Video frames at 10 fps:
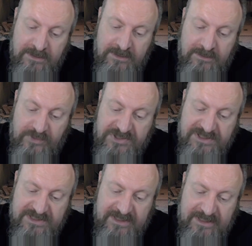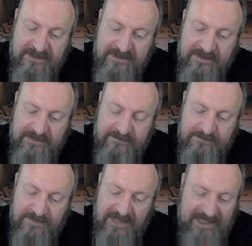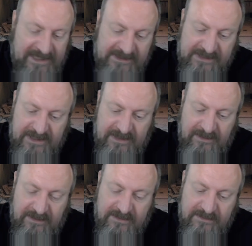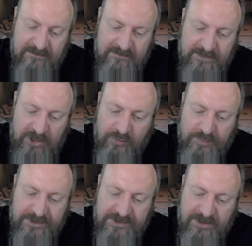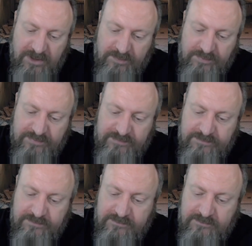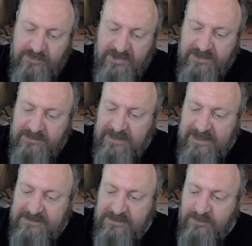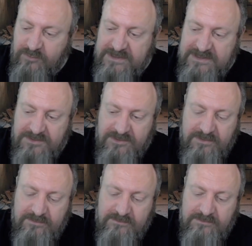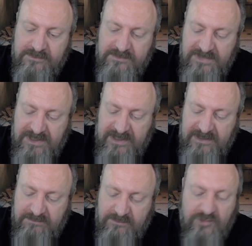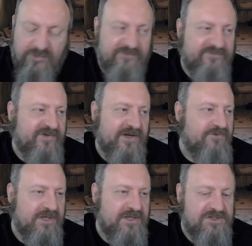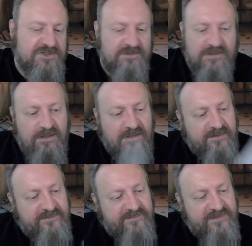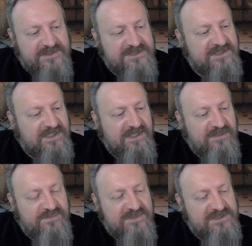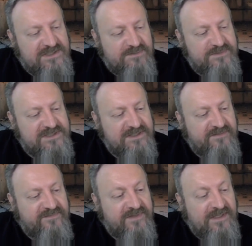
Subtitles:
which is another light tank, open top with a light howitzer. Again, more variation of the same stuff.